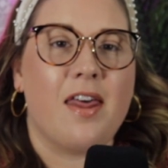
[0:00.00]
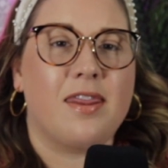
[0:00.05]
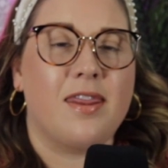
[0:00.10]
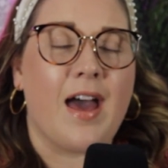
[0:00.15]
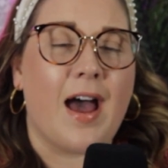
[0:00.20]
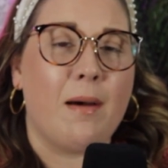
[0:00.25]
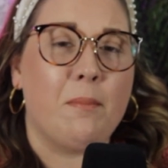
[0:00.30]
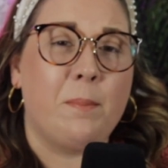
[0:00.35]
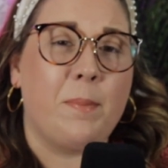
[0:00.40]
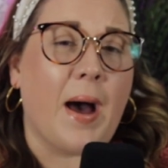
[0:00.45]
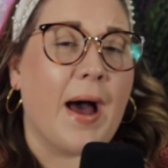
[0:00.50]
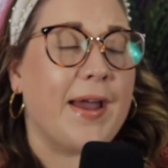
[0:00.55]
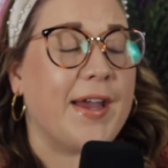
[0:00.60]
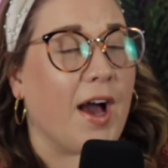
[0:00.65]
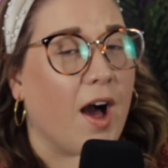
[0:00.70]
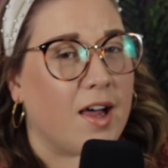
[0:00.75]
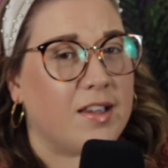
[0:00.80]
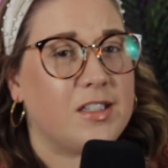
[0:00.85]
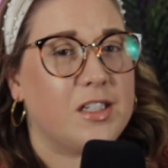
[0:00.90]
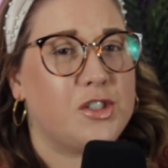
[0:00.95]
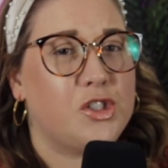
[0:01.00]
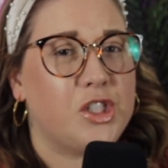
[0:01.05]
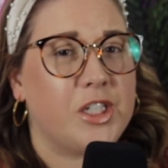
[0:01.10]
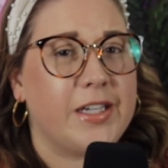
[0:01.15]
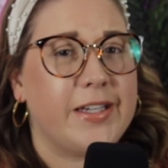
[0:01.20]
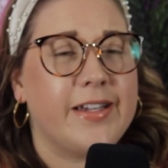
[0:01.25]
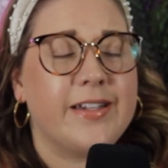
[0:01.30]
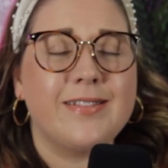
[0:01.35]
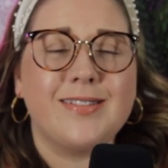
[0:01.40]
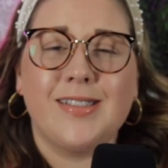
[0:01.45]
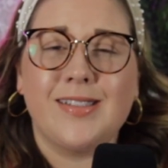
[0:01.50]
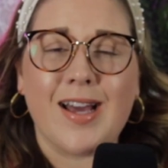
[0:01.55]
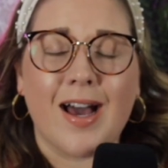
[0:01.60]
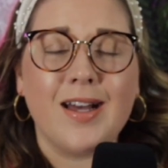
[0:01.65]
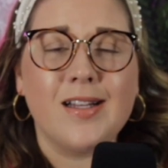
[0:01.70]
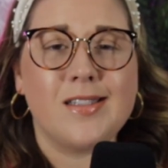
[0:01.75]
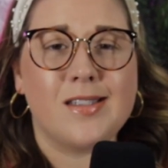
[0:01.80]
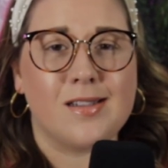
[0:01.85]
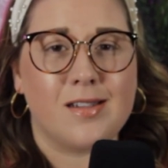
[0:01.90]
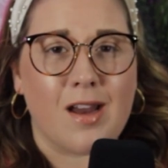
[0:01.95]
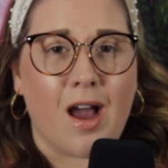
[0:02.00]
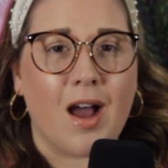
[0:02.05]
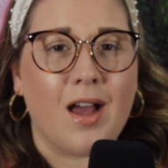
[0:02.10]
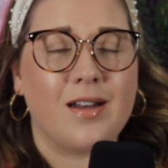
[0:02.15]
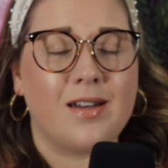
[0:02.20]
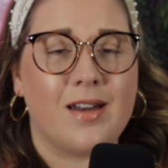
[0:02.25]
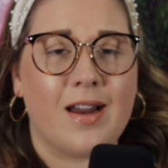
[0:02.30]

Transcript: that biology does not